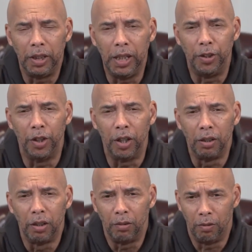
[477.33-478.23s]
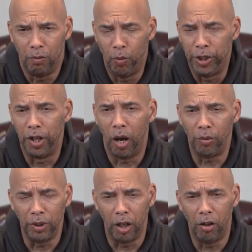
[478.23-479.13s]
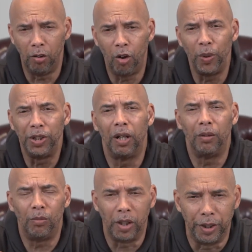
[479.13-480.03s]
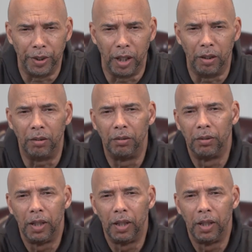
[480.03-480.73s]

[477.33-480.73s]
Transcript: Either we don't know or we don't to know.